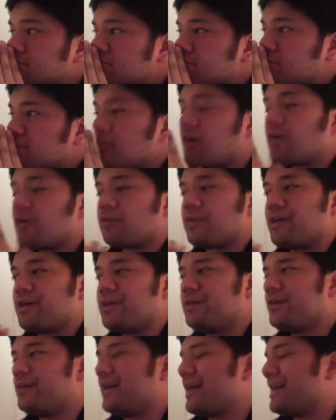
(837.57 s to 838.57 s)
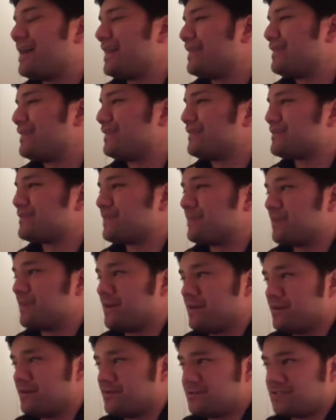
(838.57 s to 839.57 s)
Oh, thank God. I thought that was going to be
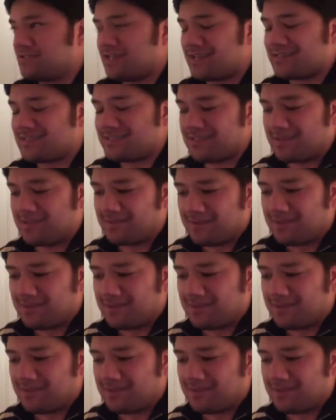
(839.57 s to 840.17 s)
another sex scene.